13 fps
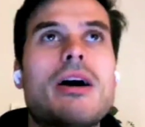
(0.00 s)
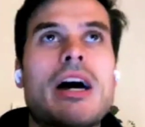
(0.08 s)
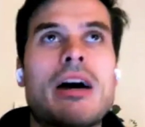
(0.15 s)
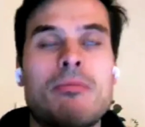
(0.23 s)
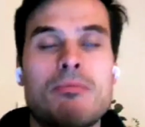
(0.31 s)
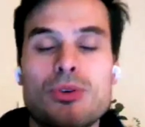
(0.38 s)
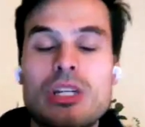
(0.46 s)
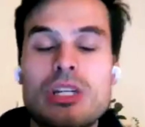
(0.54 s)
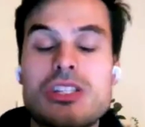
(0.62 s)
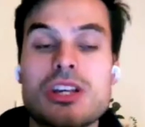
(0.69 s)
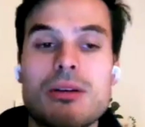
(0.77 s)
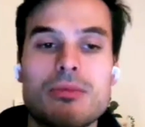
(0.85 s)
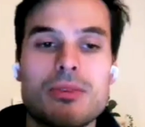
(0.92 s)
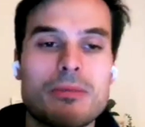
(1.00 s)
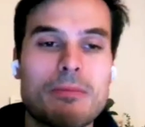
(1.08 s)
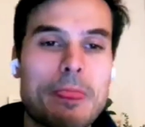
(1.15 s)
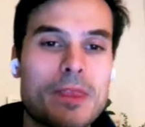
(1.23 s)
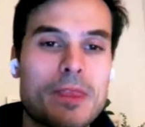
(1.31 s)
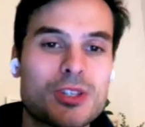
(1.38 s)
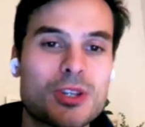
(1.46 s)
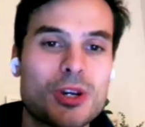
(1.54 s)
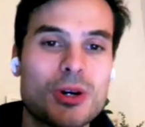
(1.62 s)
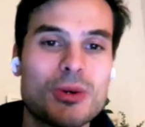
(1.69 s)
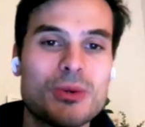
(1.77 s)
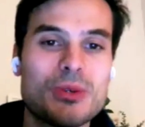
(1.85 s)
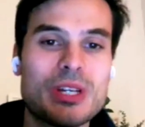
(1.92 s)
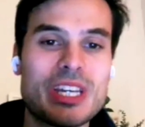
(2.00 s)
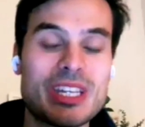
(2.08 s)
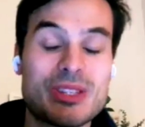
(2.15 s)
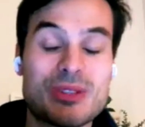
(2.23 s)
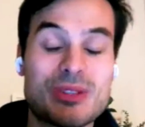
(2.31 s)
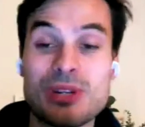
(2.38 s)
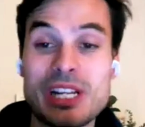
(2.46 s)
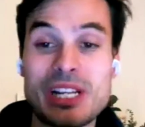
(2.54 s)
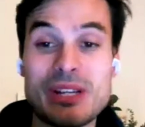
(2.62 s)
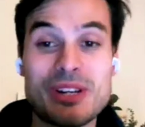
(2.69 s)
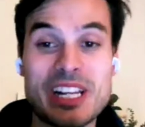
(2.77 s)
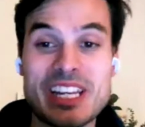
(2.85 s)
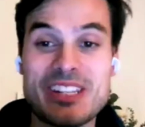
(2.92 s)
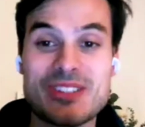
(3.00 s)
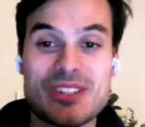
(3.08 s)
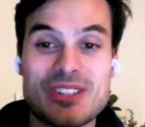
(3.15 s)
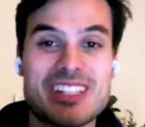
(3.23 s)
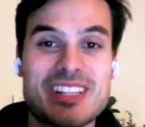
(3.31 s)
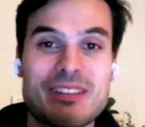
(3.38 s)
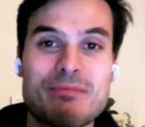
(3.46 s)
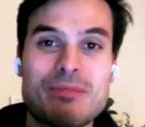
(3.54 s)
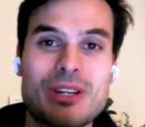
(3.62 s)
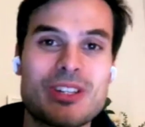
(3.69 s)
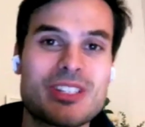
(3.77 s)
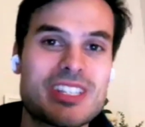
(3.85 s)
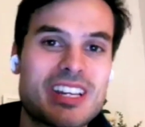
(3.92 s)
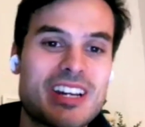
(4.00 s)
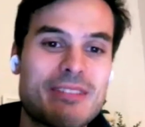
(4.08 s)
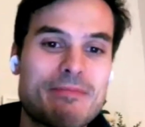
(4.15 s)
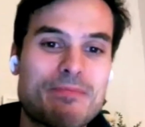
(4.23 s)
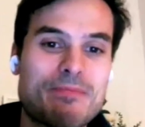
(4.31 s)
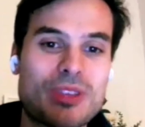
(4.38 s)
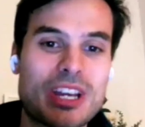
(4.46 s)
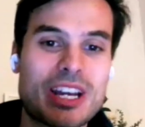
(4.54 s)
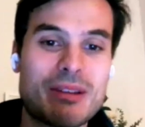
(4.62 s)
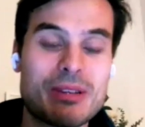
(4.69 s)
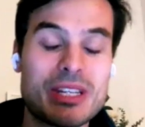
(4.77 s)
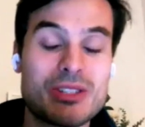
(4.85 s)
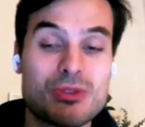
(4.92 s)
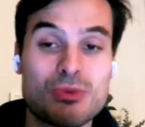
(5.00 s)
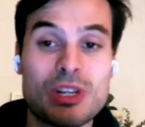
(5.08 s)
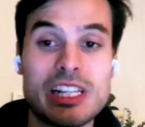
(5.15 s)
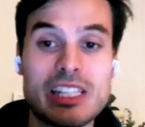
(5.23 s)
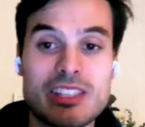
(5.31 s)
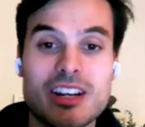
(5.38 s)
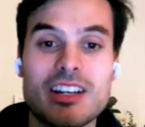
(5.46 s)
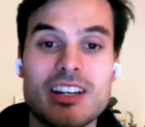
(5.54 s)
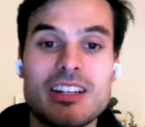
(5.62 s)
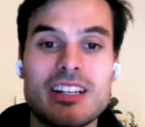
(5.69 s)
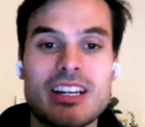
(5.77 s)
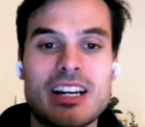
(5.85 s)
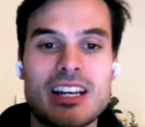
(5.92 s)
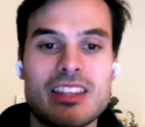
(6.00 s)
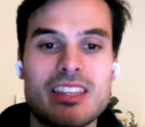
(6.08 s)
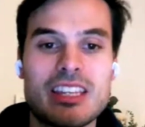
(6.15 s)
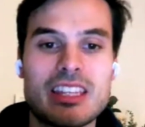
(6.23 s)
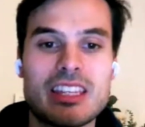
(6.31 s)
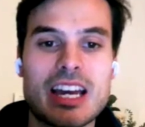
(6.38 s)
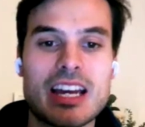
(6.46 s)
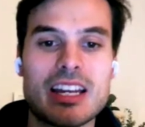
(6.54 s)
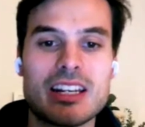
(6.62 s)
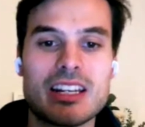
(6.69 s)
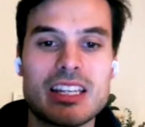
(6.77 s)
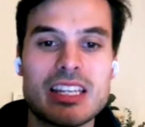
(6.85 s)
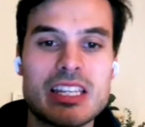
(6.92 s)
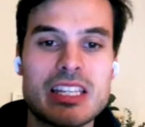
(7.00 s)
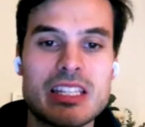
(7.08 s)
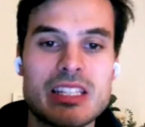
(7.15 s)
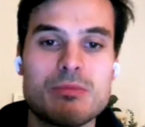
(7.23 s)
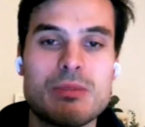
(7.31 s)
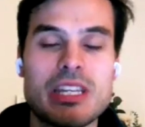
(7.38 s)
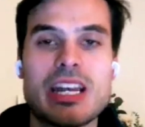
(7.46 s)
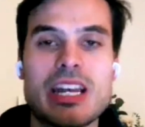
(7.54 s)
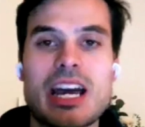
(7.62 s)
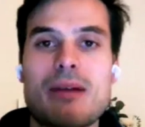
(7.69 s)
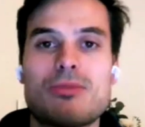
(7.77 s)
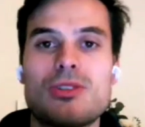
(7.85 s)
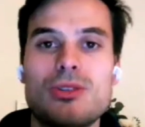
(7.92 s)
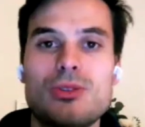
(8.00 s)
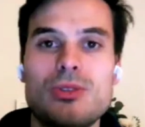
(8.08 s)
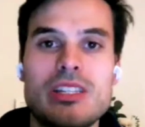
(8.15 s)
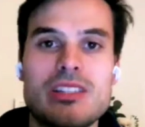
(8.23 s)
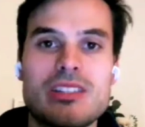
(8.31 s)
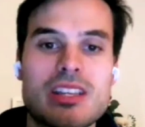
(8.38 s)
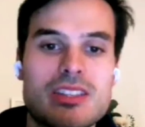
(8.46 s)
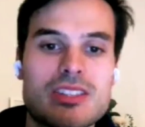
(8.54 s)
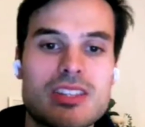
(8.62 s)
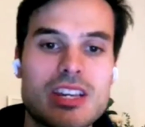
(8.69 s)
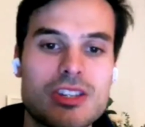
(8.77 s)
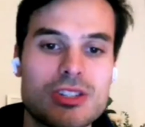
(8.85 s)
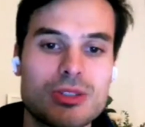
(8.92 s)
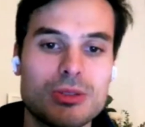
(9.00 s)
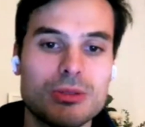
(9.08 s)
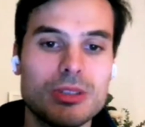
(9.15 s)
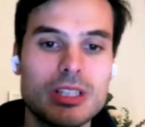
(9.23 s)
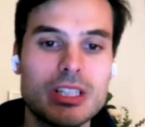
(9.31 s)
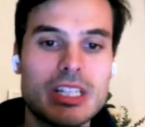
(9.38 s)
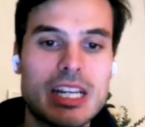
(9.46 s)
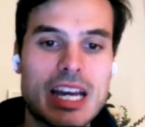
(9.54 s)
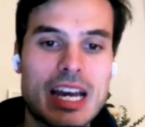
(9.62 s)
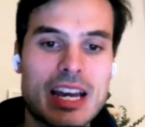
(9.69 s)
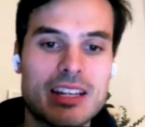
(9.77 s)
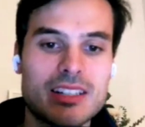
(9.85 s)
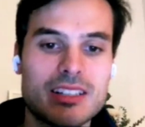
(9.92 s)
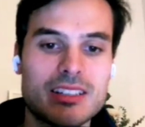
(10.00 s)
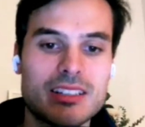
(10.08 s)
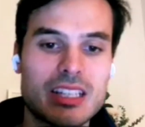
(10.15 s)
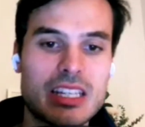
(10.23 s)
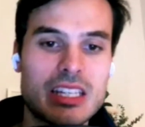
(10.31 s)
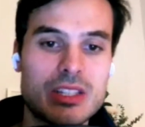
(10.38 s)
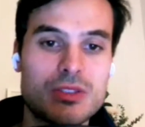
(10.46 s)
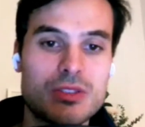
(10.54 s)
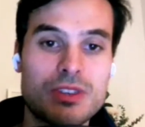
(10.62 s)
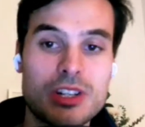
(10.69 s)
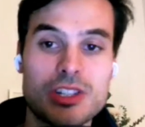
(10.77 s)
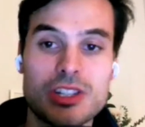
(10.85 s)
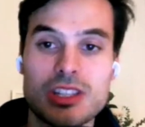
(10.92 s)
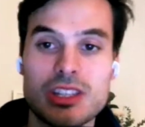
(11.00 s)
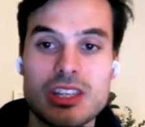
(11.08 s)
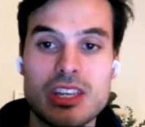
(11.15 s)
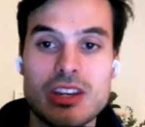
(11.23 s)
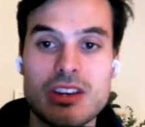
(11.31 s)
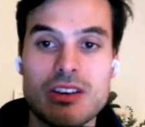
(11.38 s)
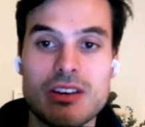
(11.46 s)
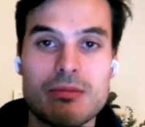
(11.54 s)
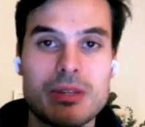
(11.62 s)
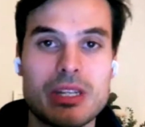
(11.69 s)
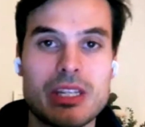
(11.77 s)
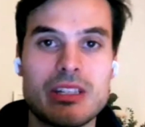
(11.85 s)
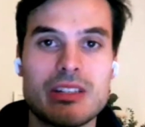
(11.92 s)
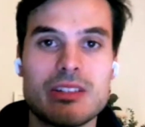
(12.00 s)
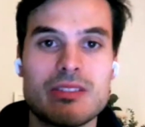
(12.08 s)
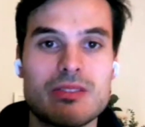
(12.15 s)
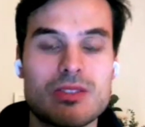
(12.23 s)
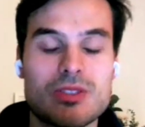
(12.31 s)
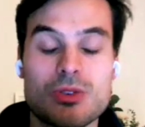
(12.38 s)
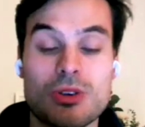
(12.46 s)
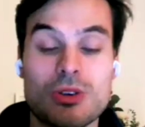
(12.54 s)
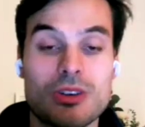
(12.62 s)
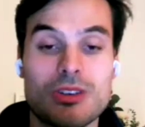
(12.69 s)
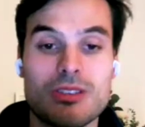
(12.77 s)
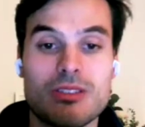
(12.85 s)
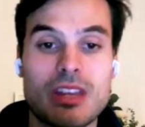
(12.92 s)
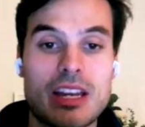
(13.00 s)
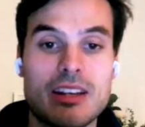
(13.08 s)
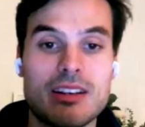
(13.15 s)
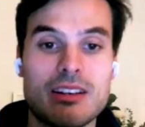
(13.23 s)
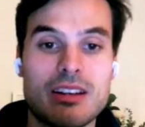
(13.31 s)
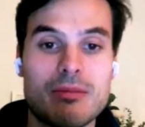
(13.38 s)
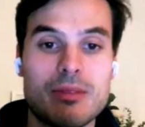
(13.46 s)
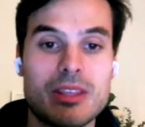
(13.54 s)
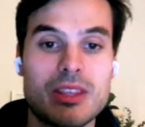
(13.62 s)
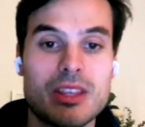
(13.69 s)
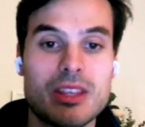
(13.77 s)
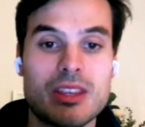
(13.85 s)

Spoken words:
and pre-summer. So it's really, really interesting because I mean it's really tight. I think that he's been absolutely sensational and he's finishing the year, I mean, stronger than I mean